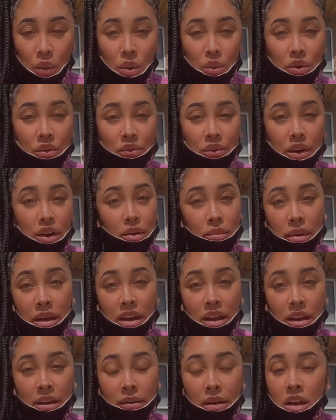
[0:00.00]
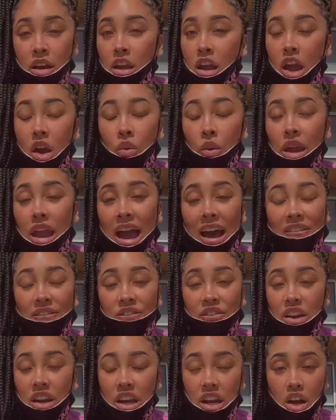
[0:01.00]
we were filming, and we have
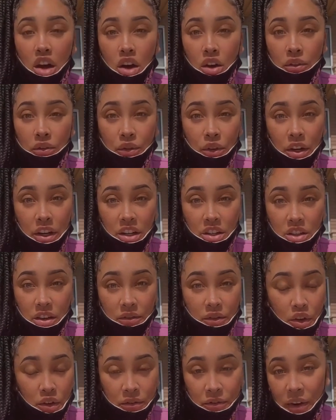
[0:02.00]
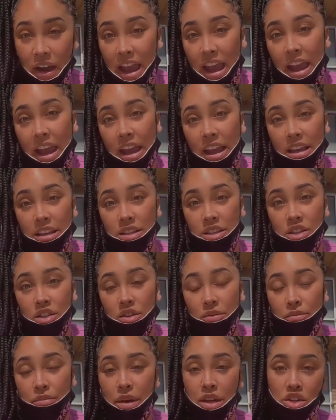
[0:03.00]
video footage of your
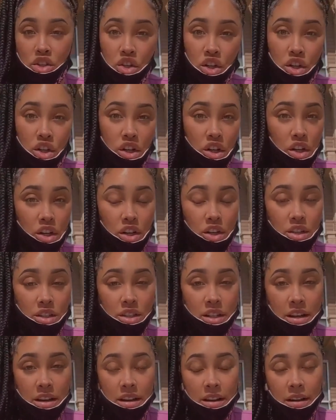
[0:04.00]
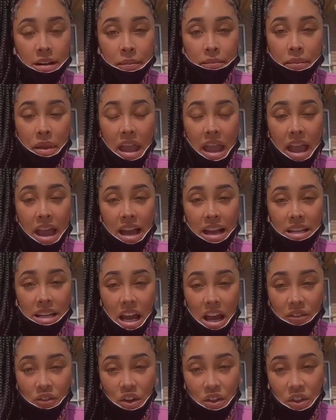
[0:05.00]
face, pictures, and
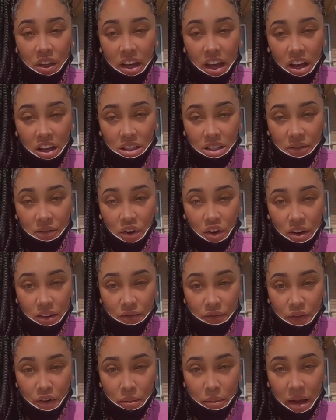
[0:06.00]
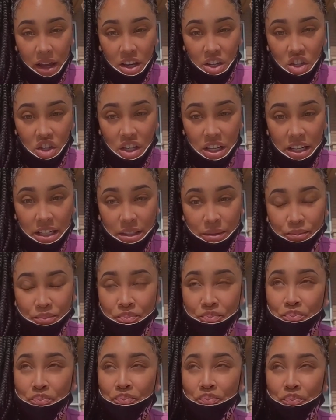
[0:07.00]
everything else of your
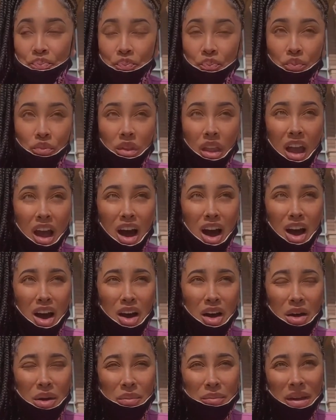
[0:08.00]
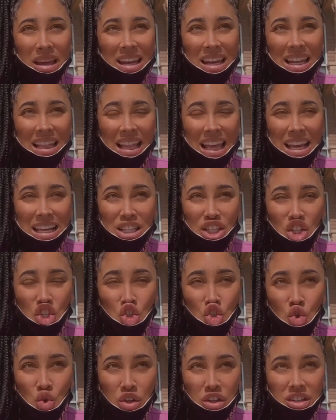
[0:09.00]
information in Atlanta,
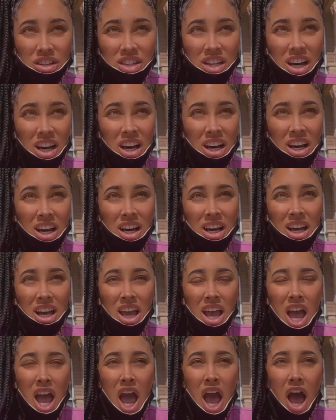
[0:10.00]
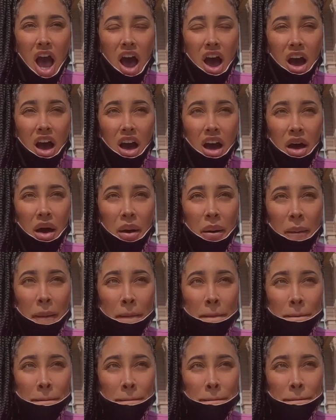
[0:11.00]
Georgia.
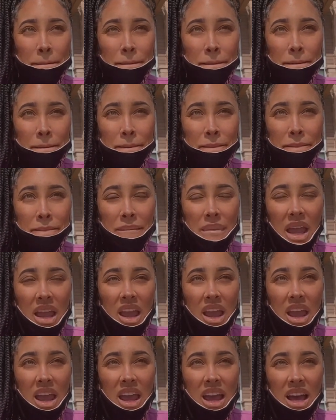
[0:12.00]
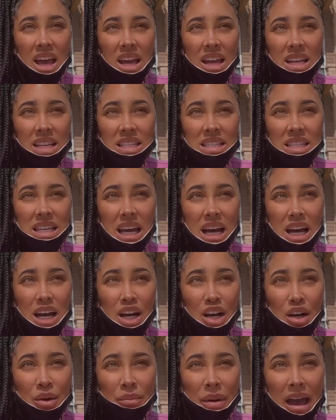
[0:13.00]
And
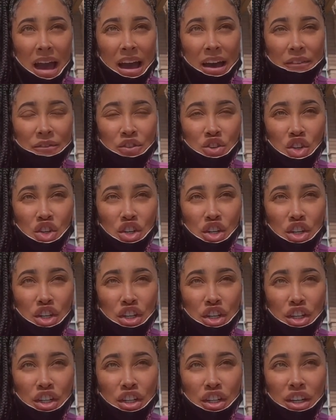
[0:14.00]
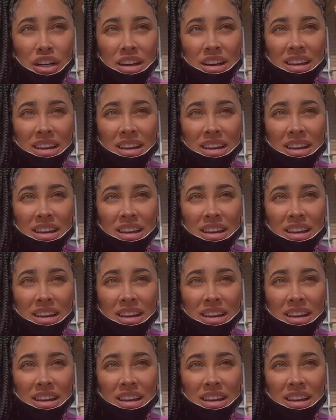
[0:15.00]
after